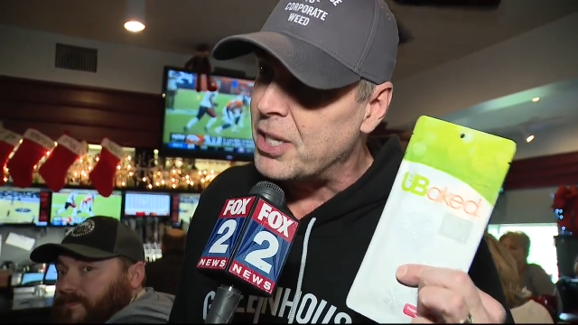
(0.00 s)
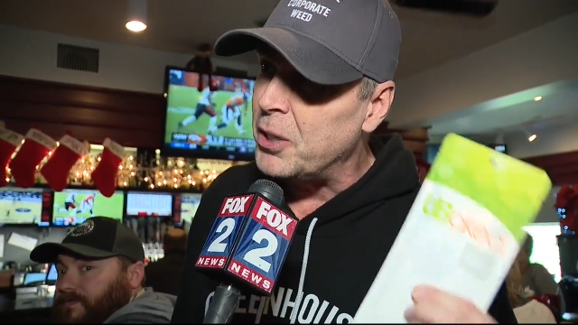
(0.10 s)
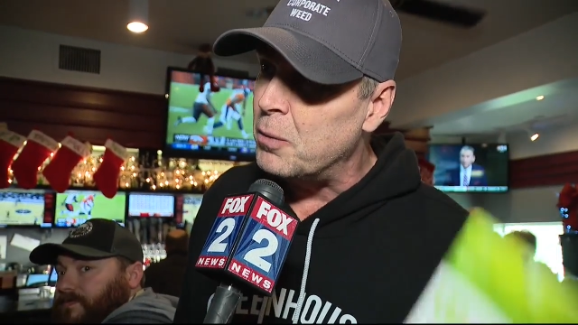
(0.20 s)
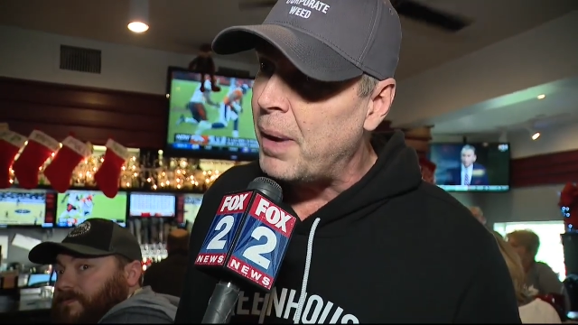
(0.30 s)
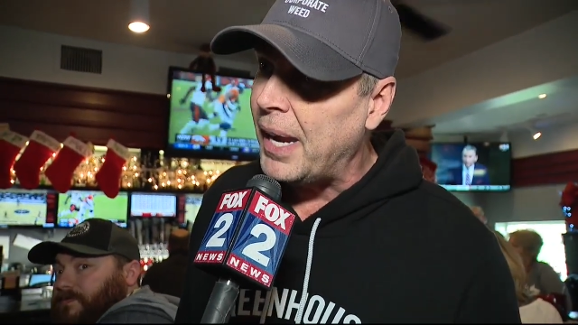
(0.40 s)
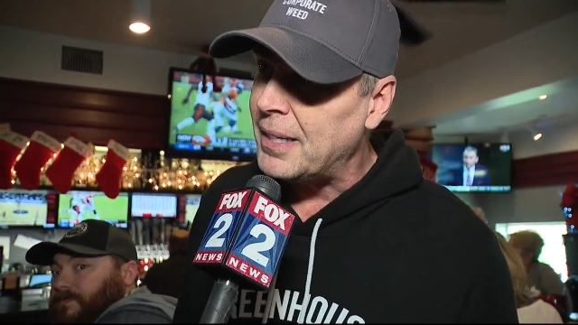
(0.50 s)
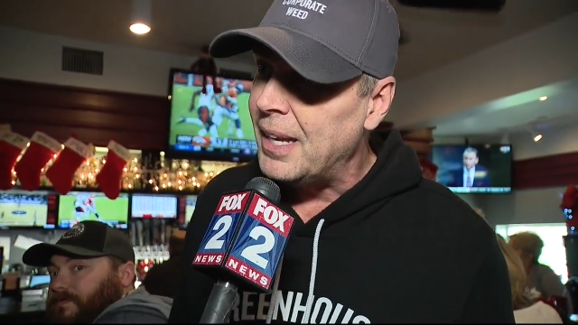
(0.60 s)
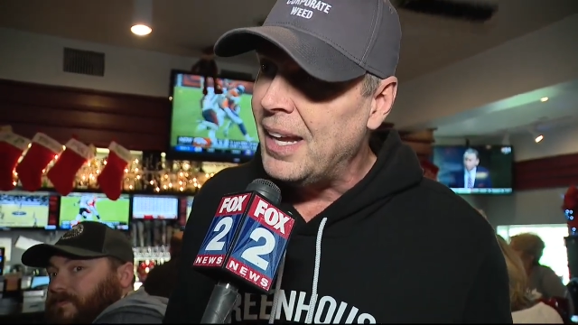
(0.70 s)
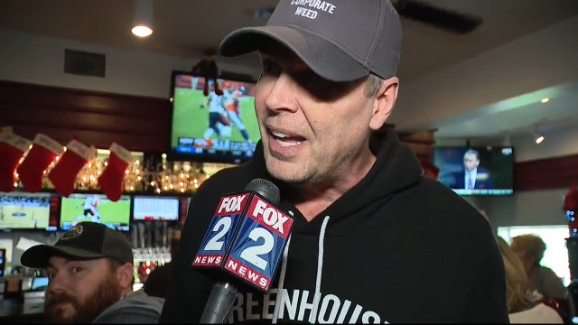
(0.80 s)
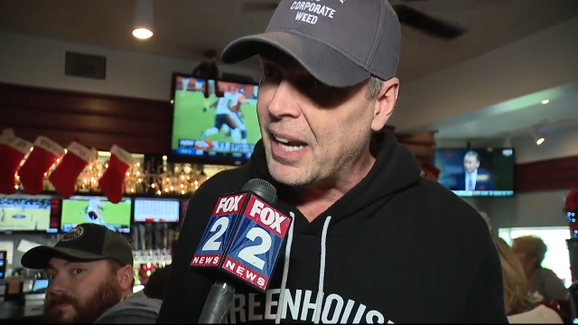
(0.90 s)
Speaker 1: at U-Baked.
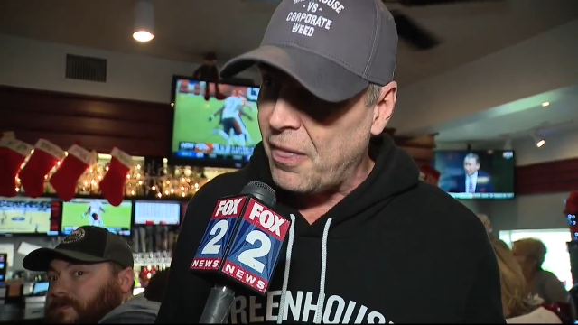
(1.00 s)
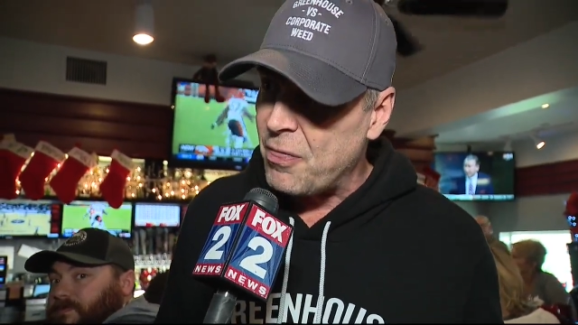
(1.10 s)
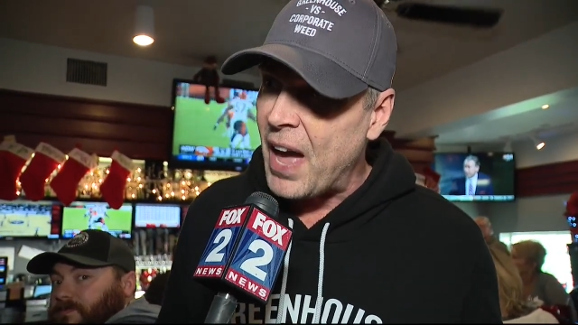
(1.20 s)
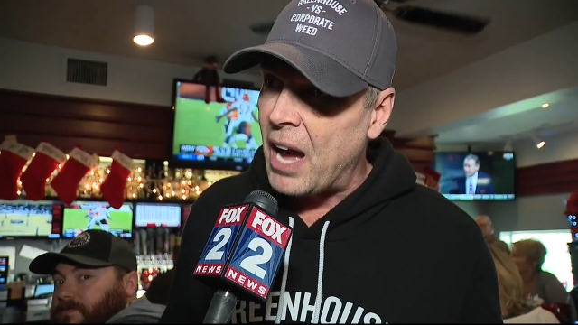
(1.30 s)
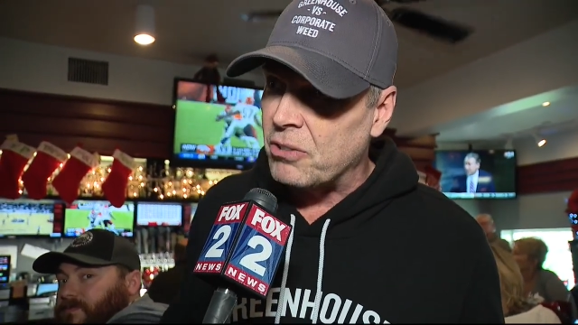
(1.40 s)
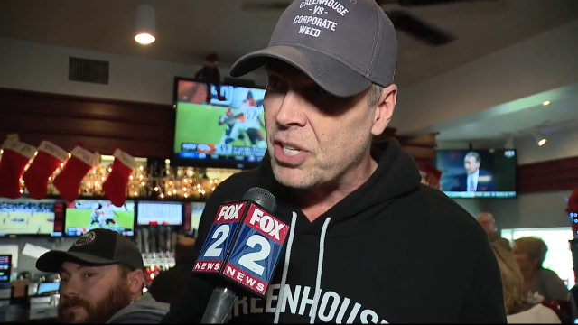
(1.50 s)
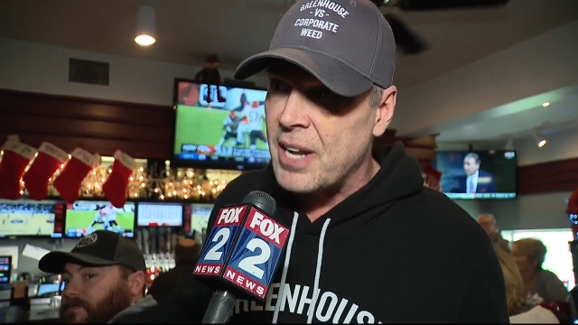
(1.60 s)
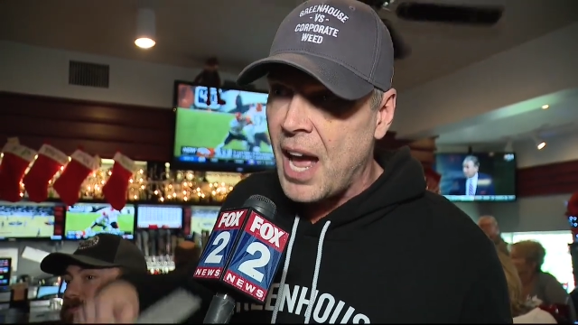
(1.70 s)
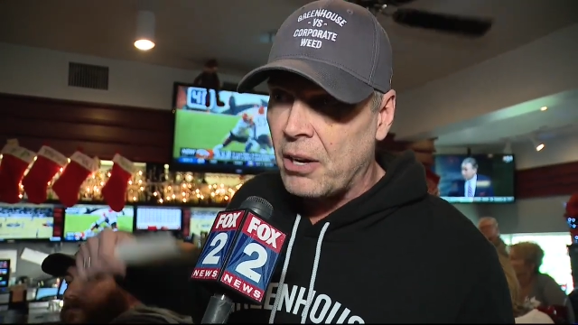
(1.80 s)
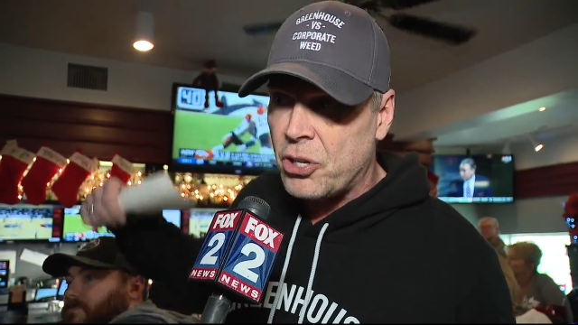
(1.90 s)
Got a
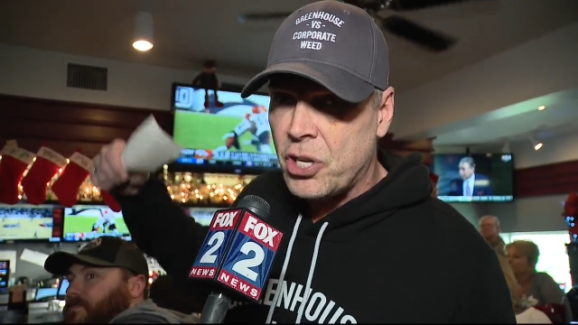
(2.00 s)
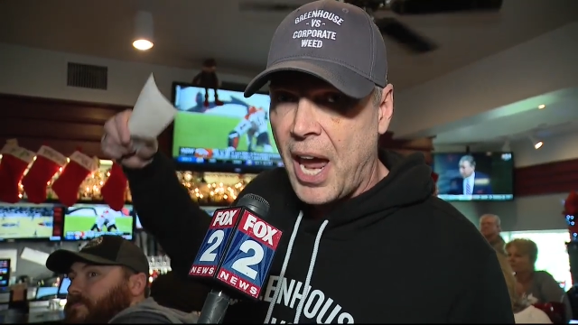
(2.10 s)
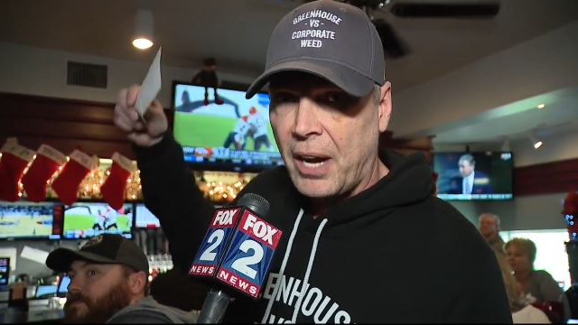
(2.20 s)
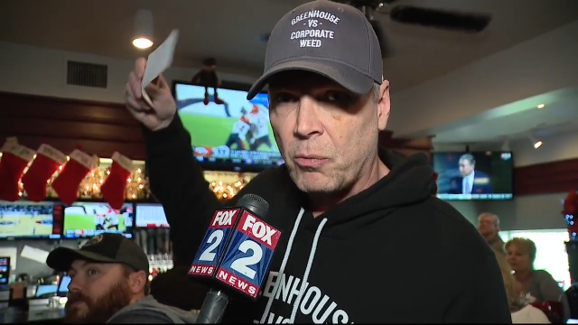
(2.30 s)
$1,000 check